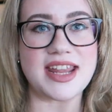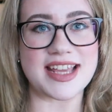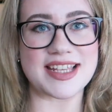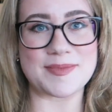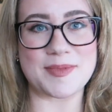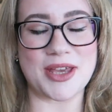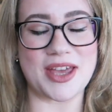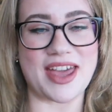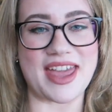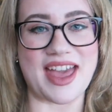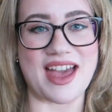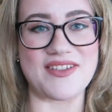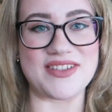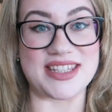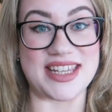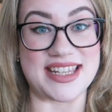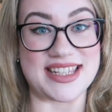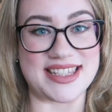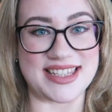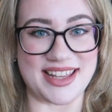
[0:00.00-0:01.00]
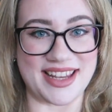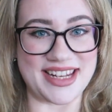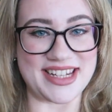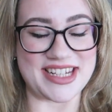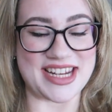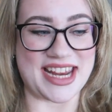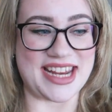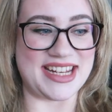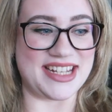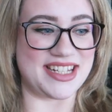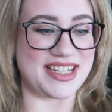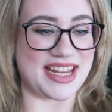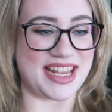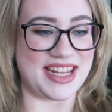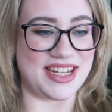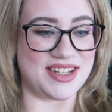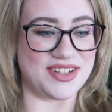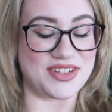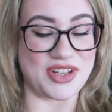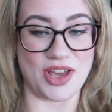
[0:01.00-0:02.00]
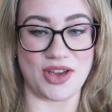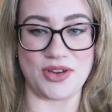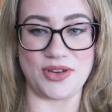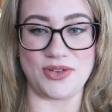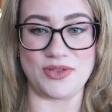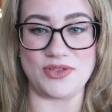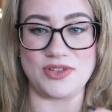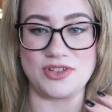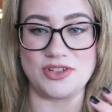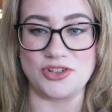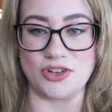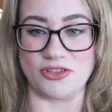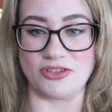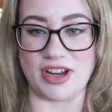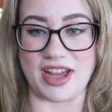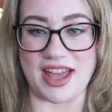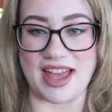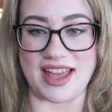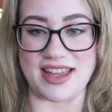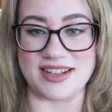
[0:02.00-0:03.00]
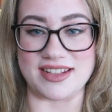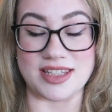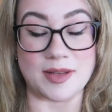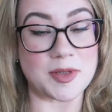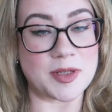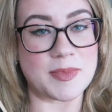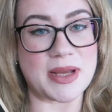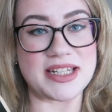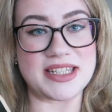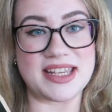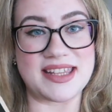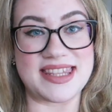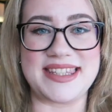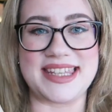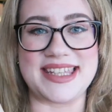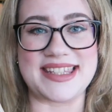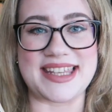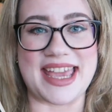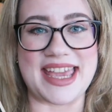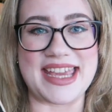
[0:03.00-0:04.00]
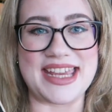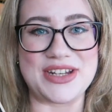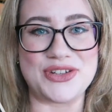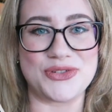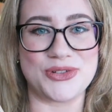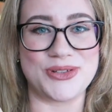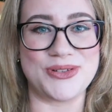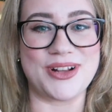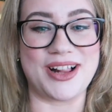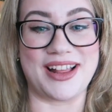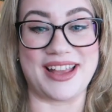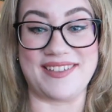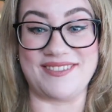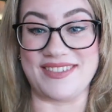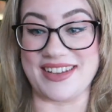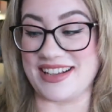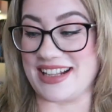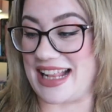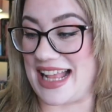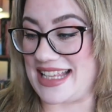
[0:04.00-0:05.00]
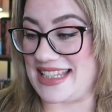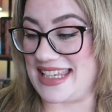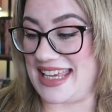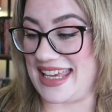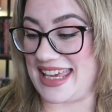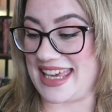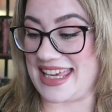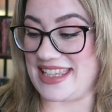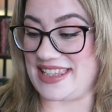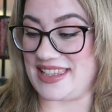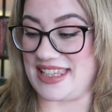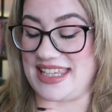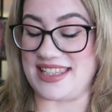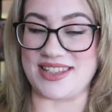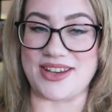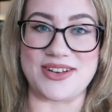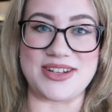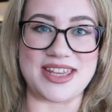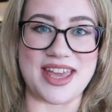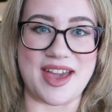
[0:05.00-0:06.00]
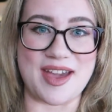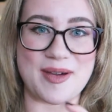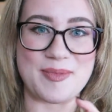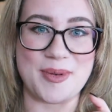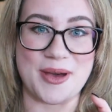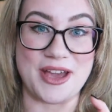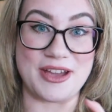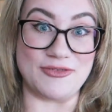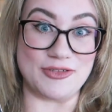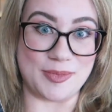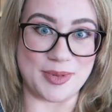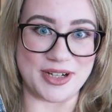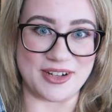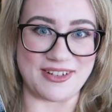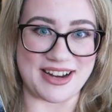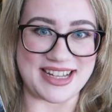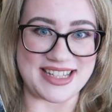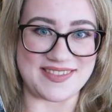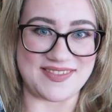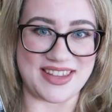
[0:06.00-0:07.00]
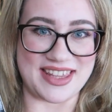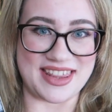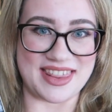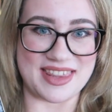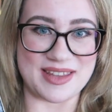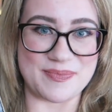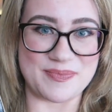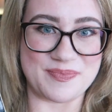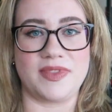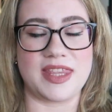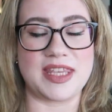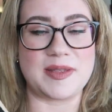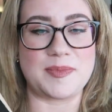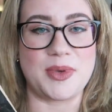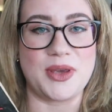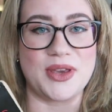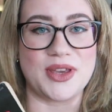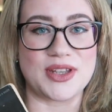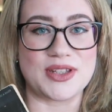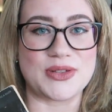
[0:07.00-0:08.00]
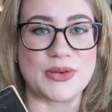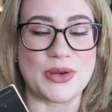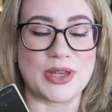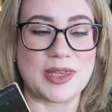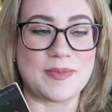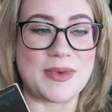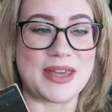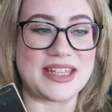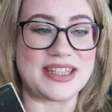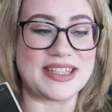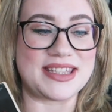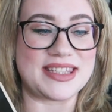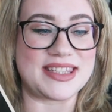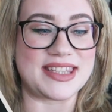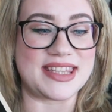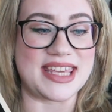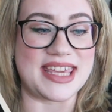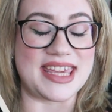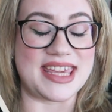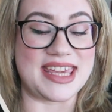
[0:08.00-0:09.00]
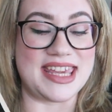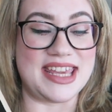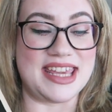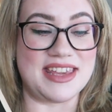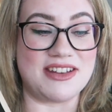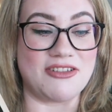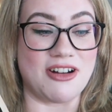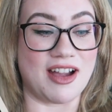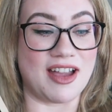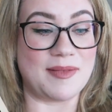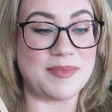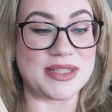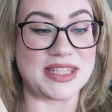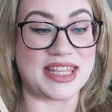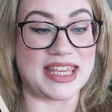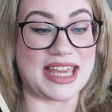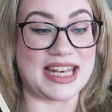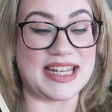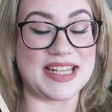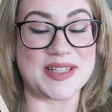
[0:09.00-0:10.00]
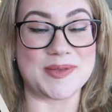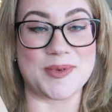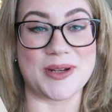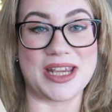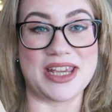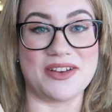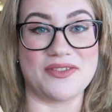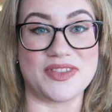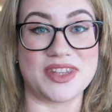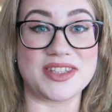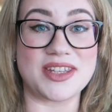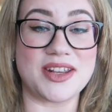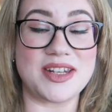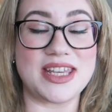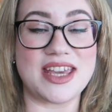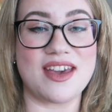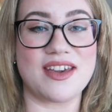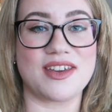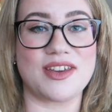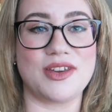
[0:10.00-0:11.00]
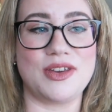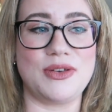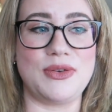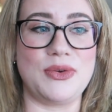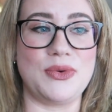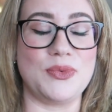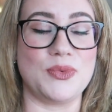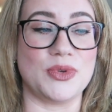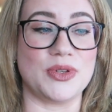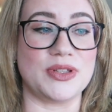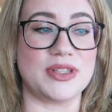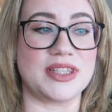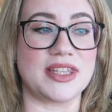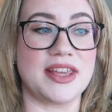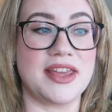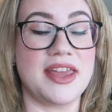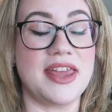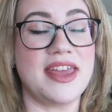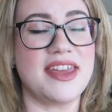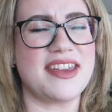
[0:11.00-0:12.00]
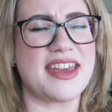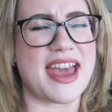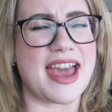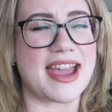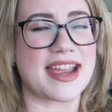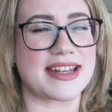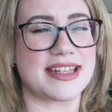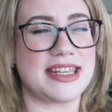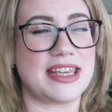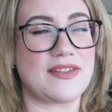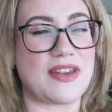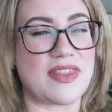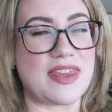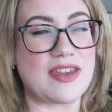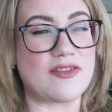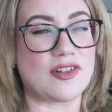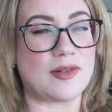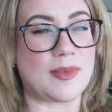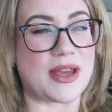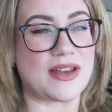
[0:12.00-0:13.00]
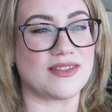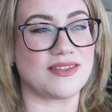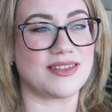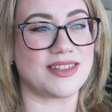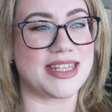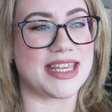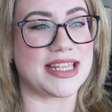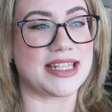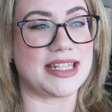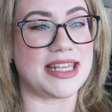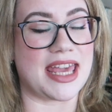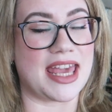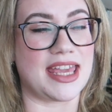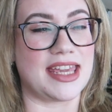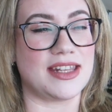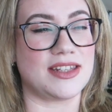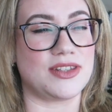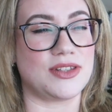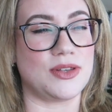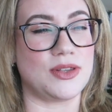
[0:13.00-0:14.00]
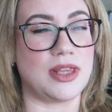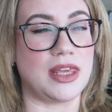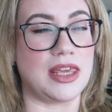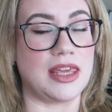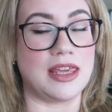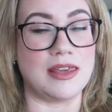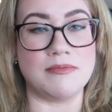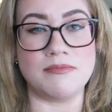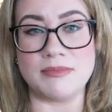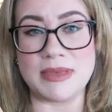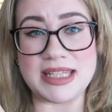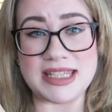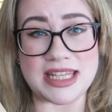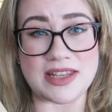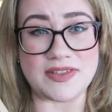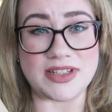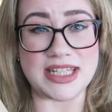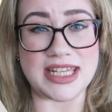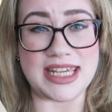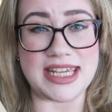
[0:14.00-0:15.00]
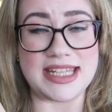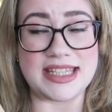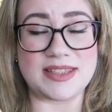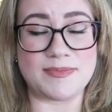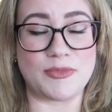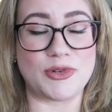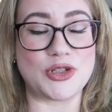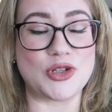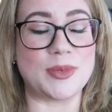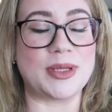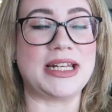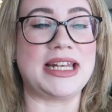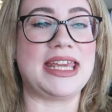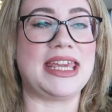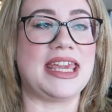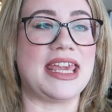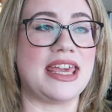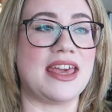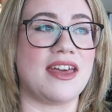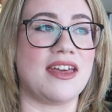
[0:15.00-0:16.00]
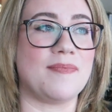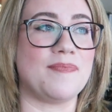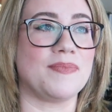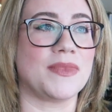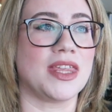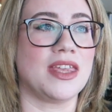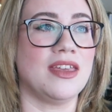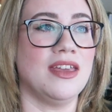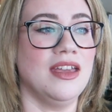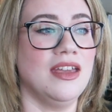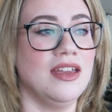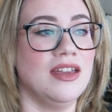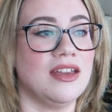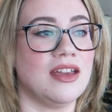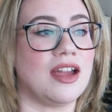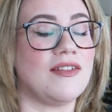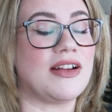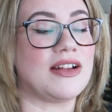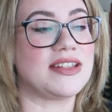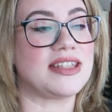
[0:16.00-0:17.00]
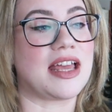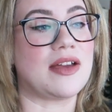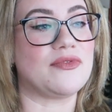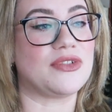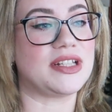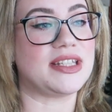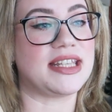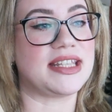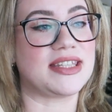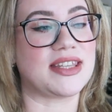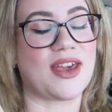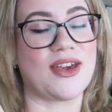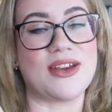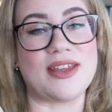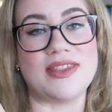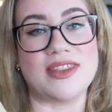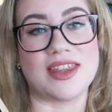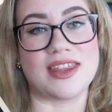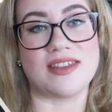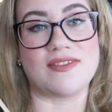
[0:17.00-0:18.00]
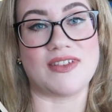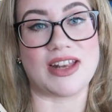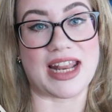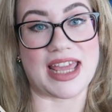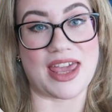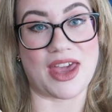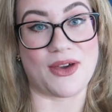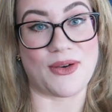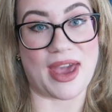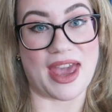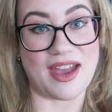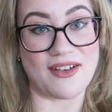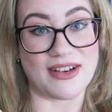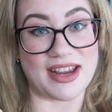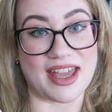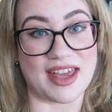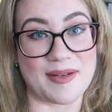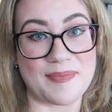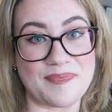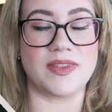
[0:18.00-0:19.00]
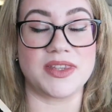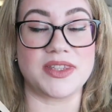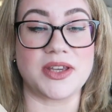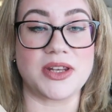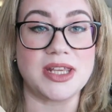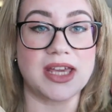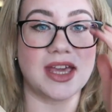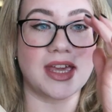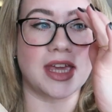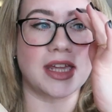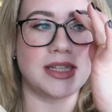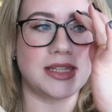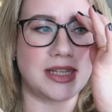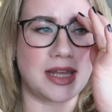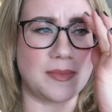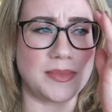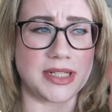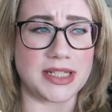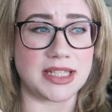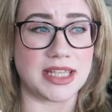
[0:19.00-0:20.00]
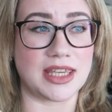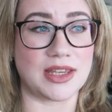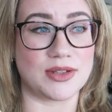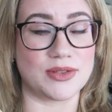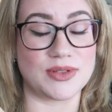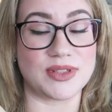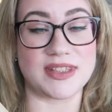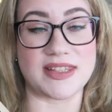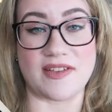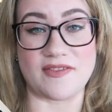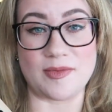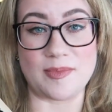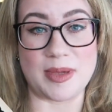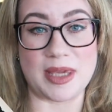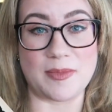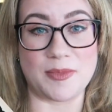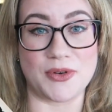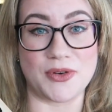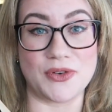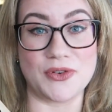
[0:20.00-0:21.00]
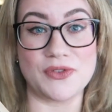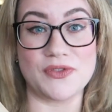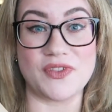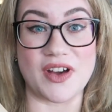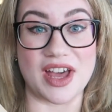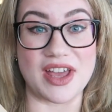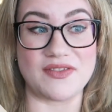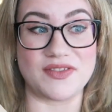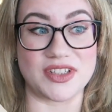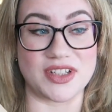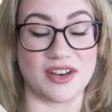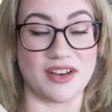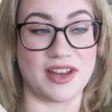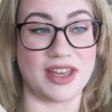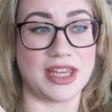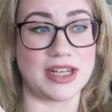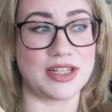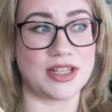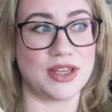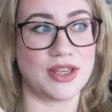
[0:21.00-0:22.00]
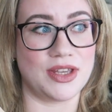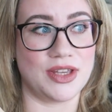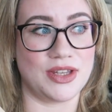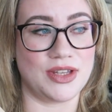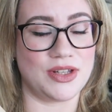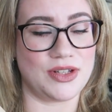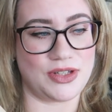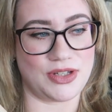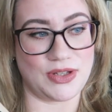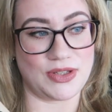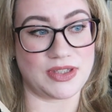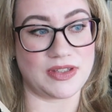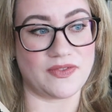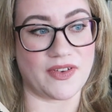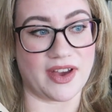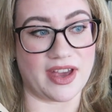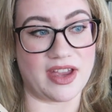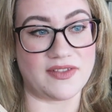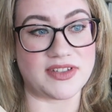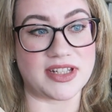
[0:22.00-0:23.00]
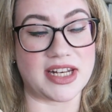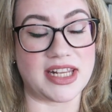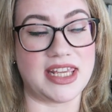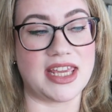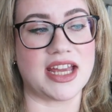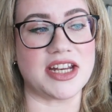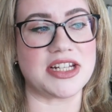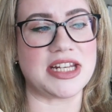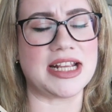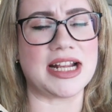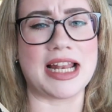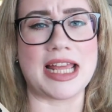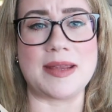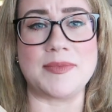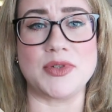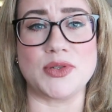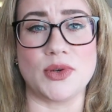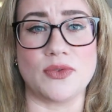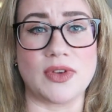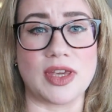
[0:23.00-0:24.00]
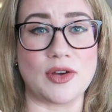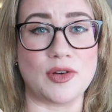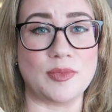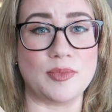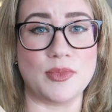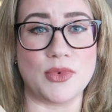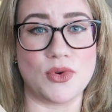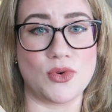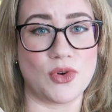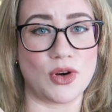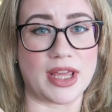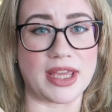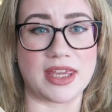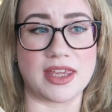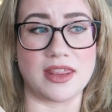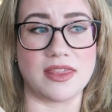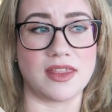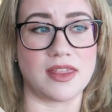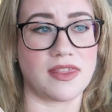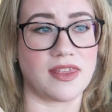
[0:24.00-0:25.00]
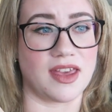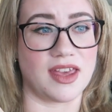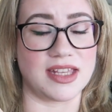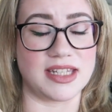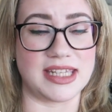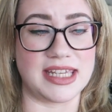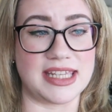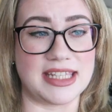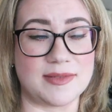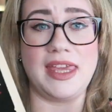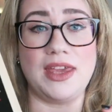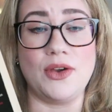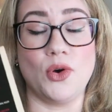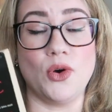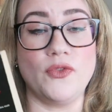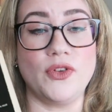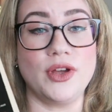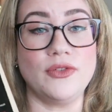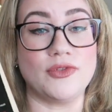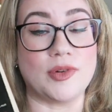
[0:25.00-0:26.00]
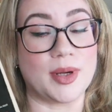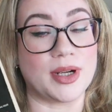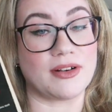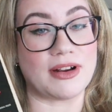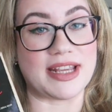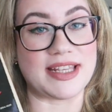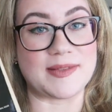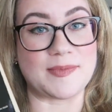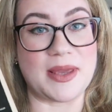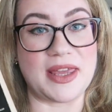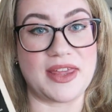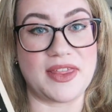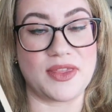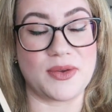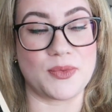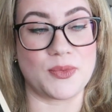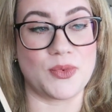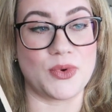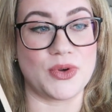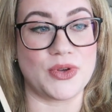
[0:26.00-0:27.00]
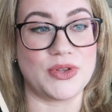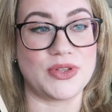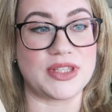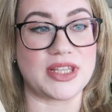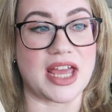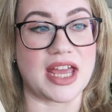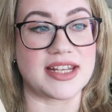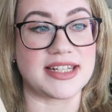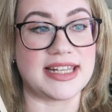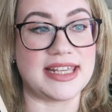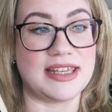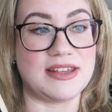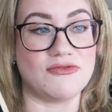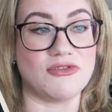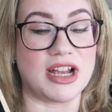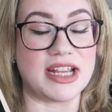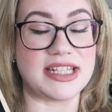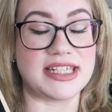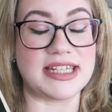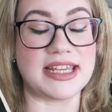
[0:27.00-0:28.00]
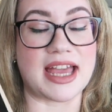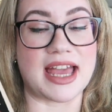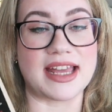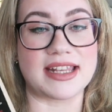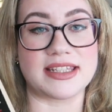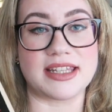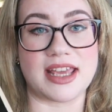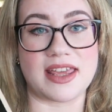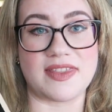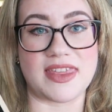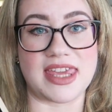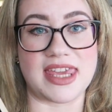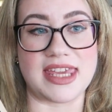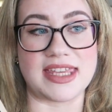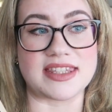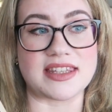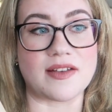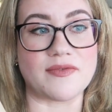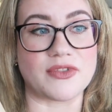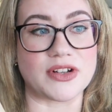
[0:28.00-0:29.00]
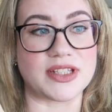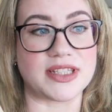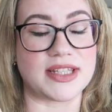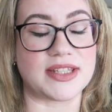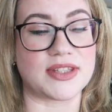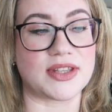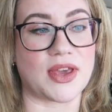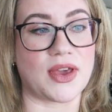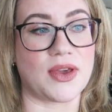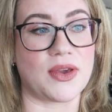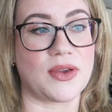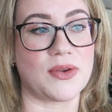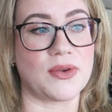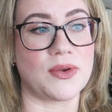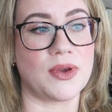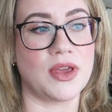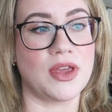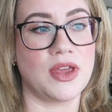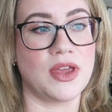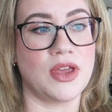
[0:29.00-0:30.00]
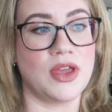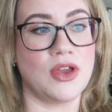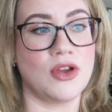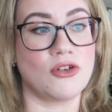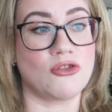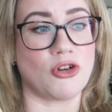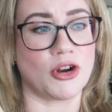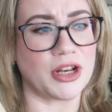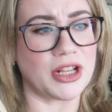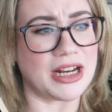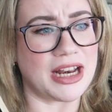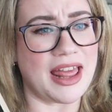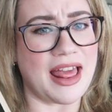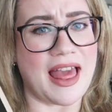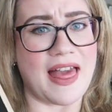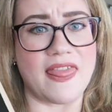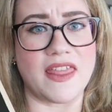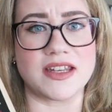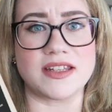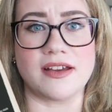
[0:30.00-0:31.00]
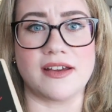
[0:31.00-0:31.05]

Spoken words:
next book I have is a slight change in tone, genre and subject matter. This is a true crime classic. It is The Zodiac by Robert Graysmith. This book documents the crimes and the killing spree of the Zodiac, who was active I think for about 68 to the mid-70s, predominantly around San Francisco in the Vallejo area. The Zodiac attempted to kill 7 people, 5 died, 2 survived, and he actually claimed to have killed more, like in the 30s. The author, Robert Graysmith, was actually writing at the San Francisco Chronicler at the